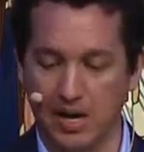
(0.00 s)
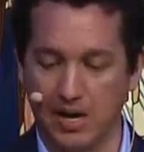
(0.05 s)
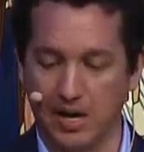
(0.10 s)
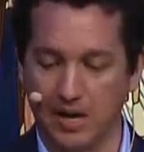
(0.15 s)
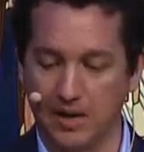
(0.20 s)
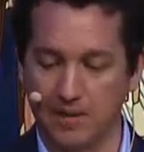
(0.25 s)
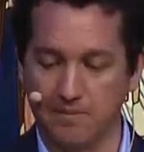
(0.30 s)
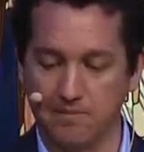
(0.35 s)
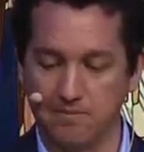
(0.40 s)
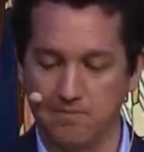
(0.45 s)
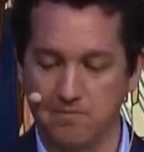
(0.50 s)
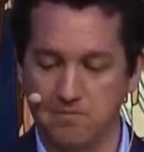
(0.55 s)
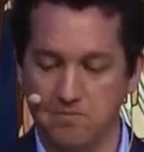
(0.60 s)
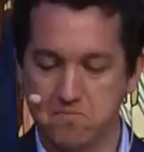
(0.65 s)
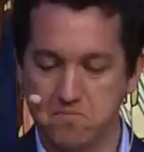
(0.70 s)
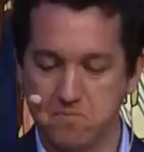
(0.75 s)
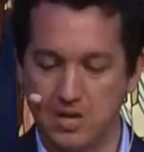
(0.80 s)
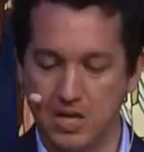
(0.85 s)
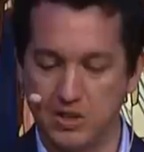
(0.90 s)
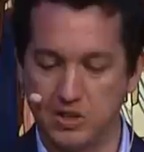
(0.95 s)
um,
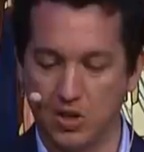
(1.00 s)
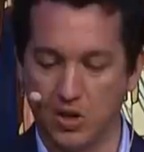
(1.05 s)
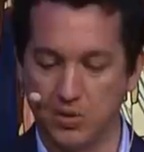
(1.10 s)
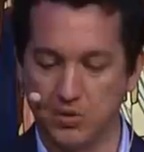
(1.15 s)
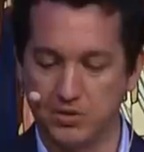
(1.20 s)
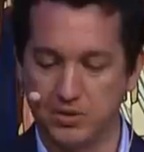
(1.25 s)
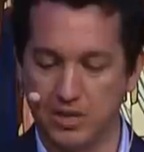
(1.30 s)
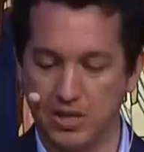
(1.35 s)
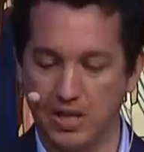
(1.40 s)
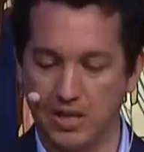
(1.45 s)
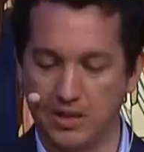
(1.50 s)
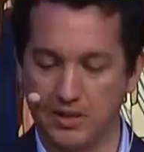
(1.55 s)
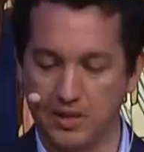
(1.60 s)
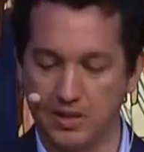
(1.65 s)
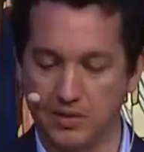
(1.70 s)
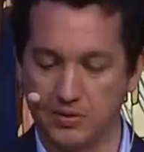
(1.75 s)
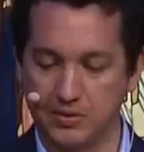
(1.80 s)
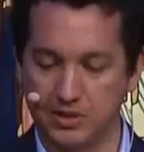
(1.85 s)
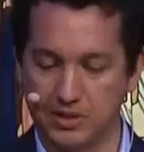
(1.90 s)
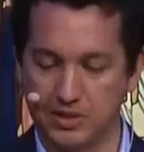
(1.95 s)
they don't uh, they
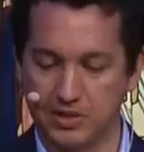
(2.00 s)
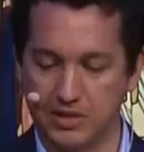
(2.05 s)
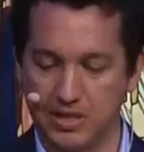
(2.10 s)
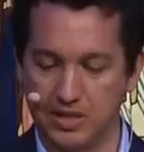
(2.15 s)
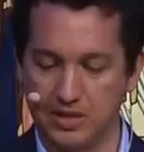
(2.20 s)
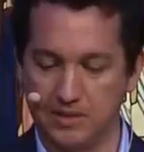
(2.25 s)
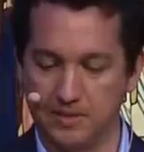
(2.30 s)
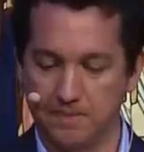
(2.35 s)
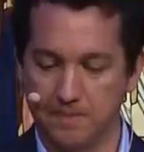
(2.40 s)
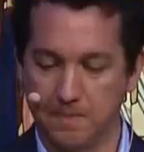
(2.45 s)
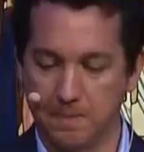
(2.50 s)
don't succeed